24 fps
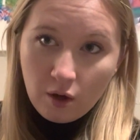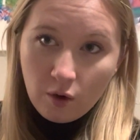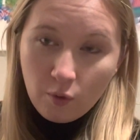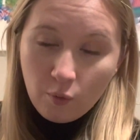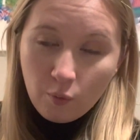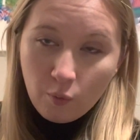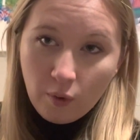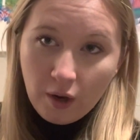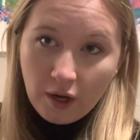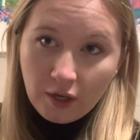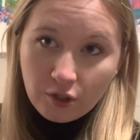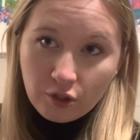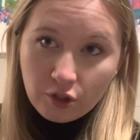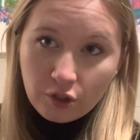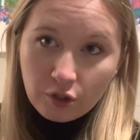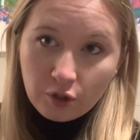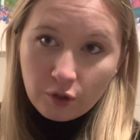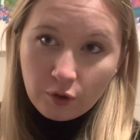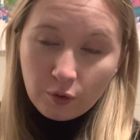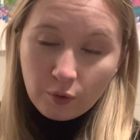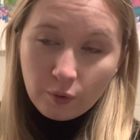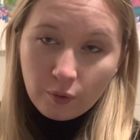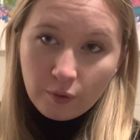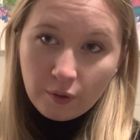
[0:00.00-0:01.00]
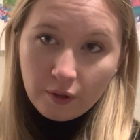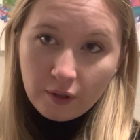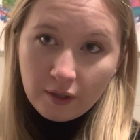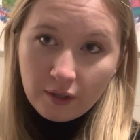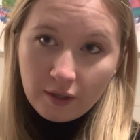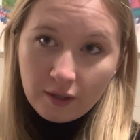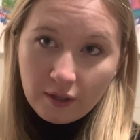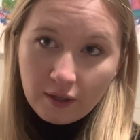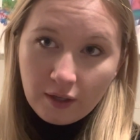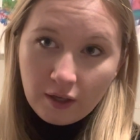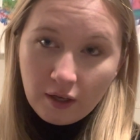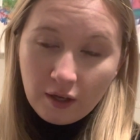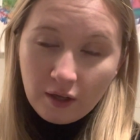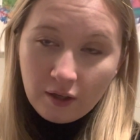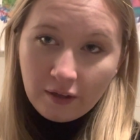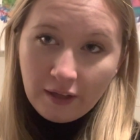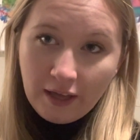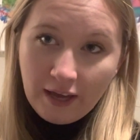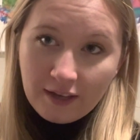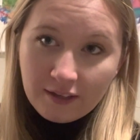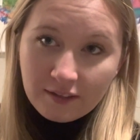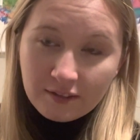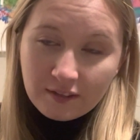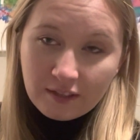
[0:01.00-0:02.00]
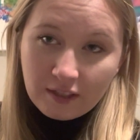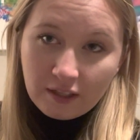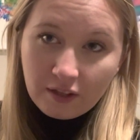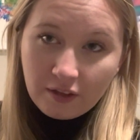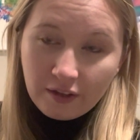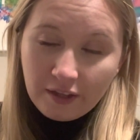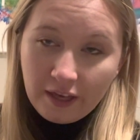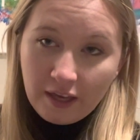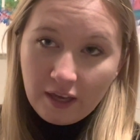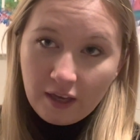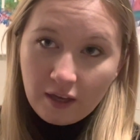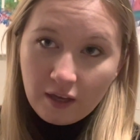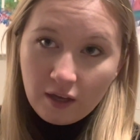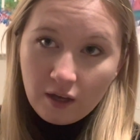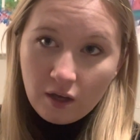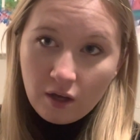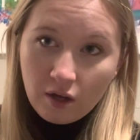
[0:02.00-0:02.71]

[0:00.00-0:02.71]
want to elastically